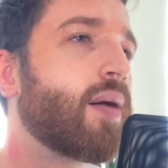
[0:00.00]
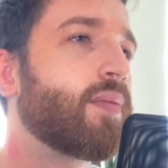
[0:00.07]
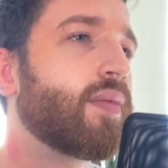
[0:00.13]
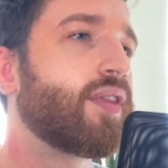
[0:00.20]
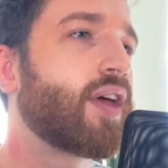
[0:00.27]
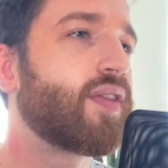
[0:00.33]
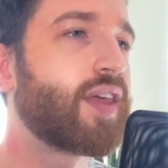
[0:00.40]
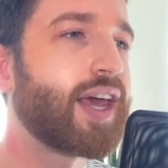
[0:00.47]

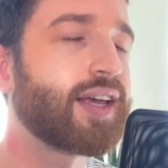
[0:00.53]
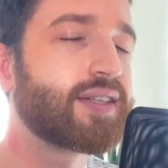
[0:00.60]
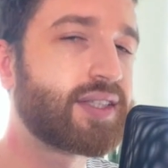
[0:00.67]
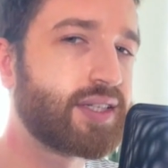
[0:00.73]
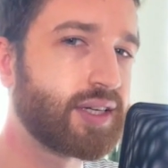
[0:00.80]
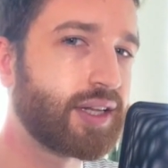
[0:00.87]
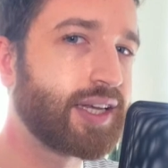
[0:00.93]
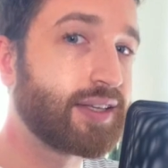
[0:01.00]
that they
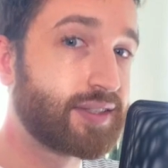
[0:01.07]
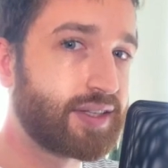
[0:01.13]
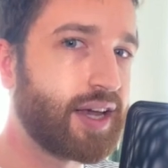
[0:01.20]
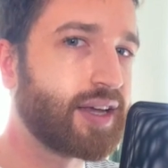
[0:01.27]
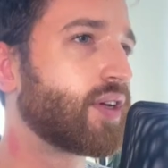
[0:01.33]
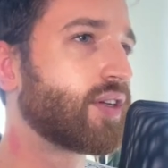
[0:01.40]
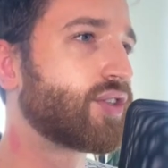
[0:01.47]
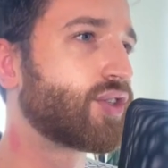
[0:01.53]
still
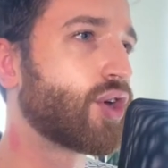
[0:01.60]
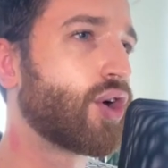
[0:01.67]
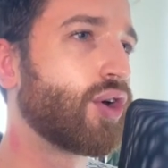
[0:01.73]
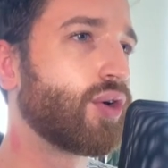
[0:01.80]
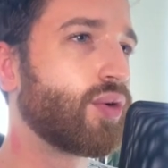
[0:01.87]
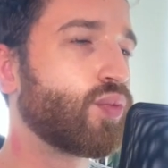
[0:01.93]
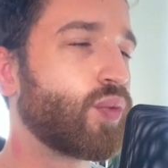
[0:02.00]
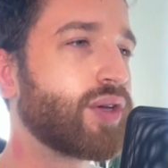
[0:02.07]
exist.
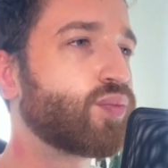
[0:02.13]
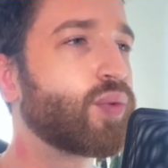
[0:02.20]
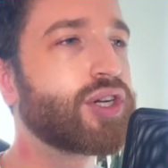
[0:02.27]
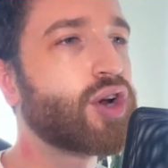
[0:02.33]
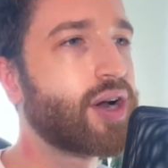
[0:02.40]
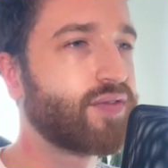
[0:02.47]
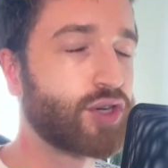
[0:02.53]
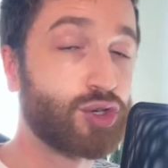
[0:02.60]
So we
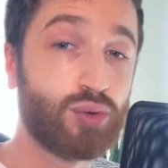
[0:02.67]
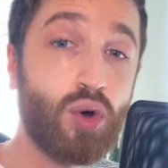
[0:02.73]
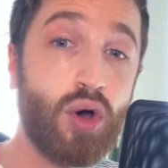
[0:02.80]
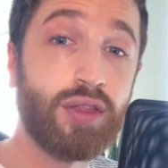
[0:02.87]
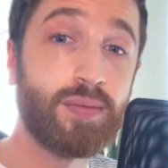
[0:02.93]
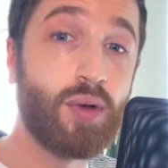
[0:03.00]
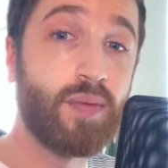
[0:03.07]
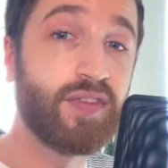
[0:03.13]
don't have to
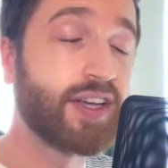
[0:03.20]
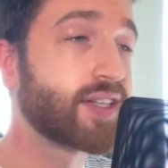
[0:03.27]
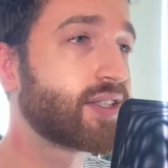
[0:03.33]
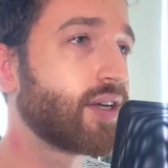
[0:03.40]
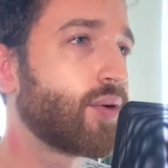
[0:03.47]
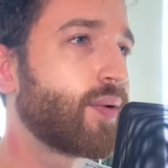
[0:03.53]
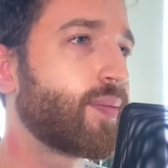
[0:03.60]
draw them, obviously.